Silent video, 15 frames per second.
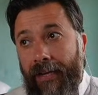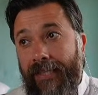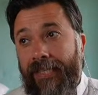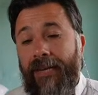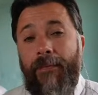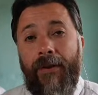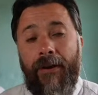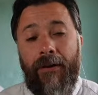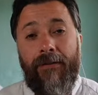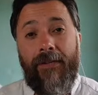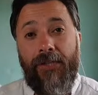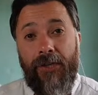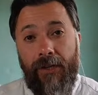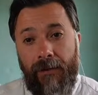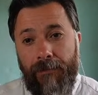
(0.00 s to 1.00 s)
a similar
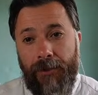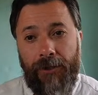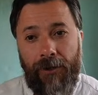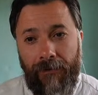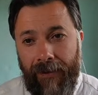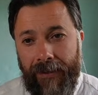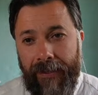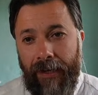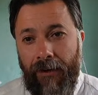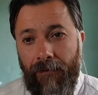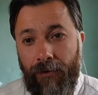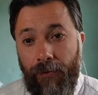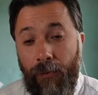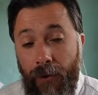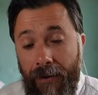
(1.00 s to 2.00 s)
description of a tale
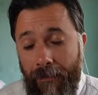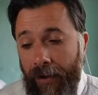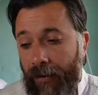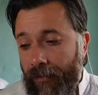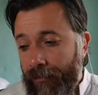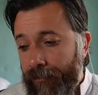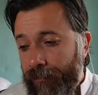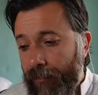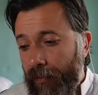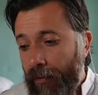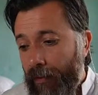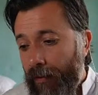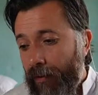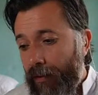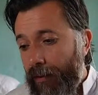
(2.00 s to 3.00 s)
of 2 women
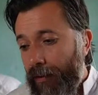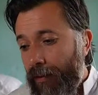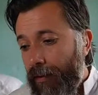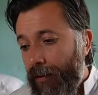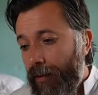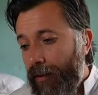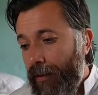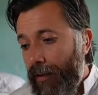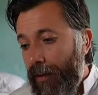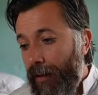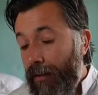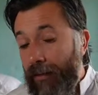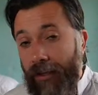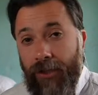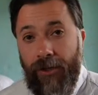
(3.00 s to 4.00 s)

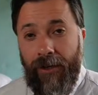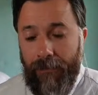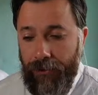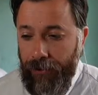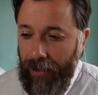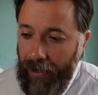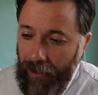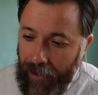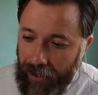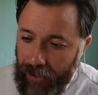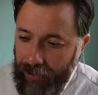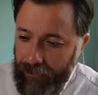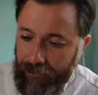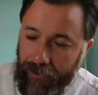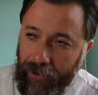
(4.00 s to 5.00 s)
in the scripture, and
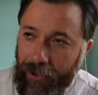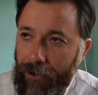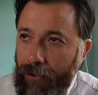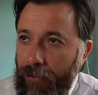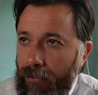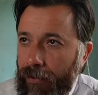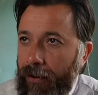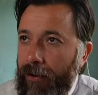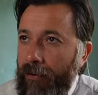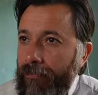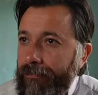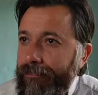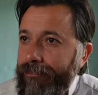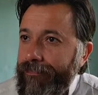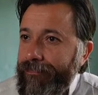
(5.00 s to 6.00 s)
let's go there.